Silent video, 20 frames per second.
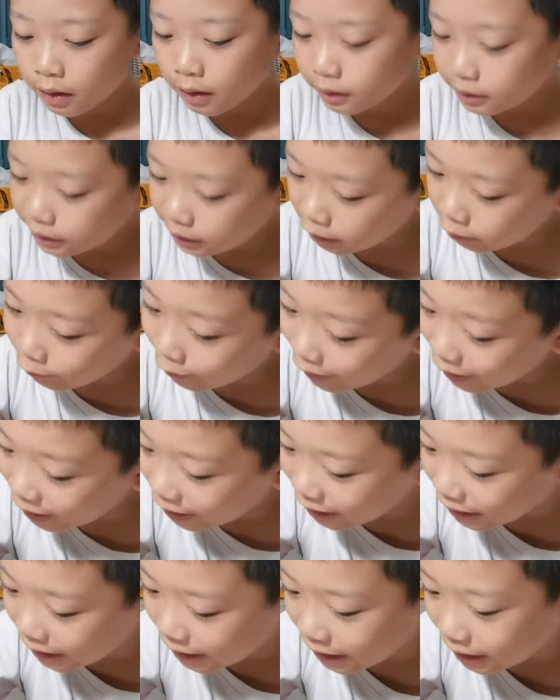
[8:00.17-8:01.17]
Shoot
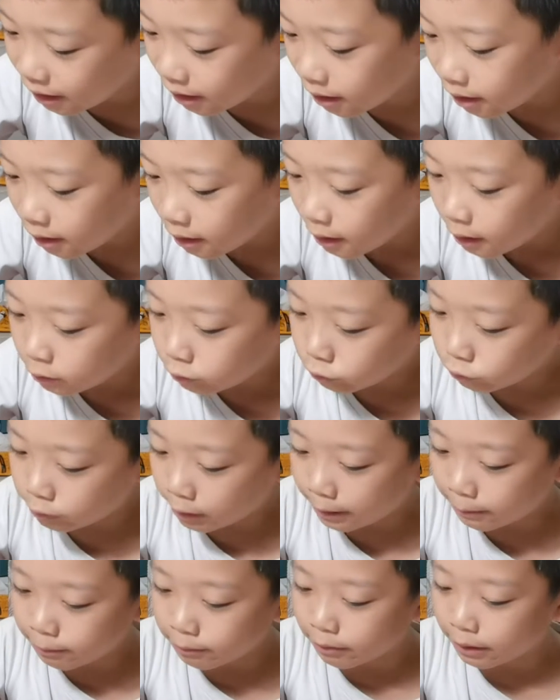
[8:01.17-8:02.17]
in!
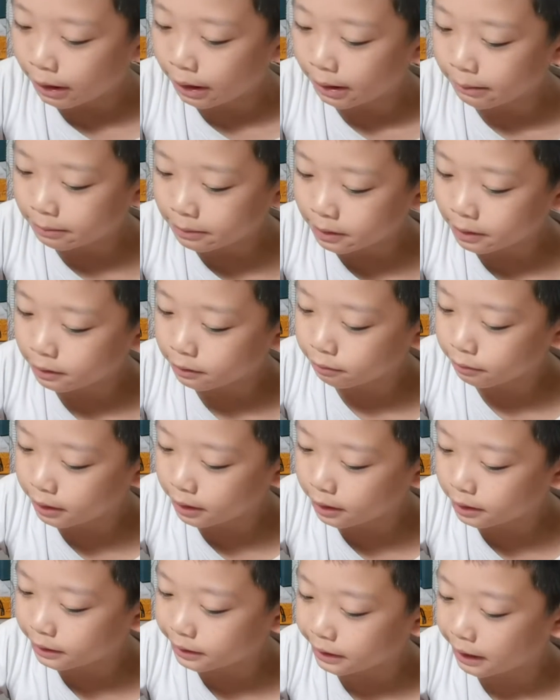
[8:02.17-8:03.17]
Trample hamsters
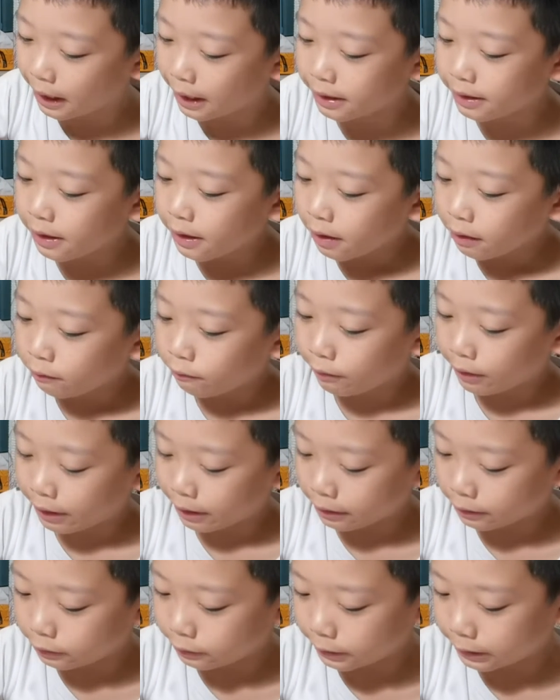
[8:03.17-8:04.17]
wear a size
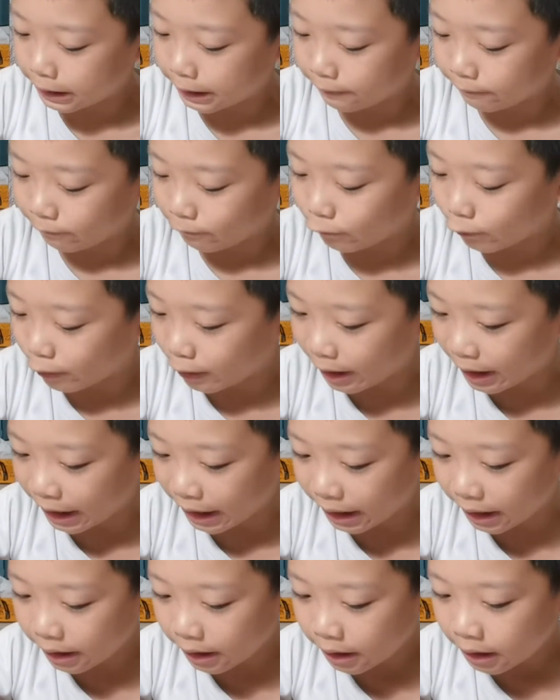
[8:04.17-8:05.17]

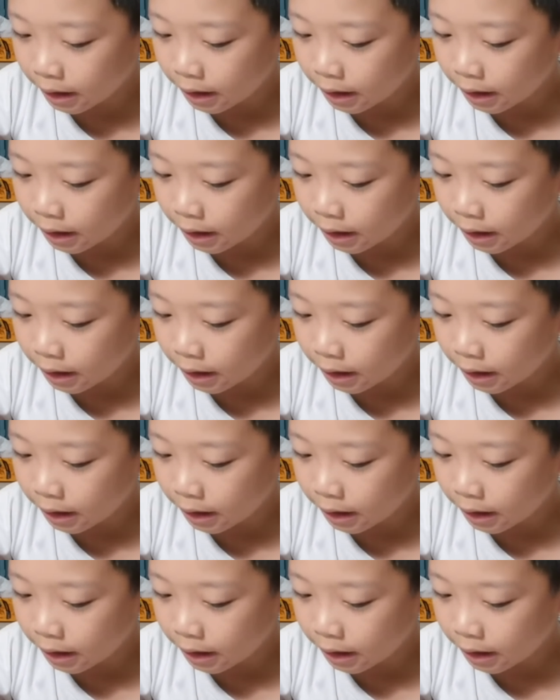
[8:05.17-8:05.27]
340.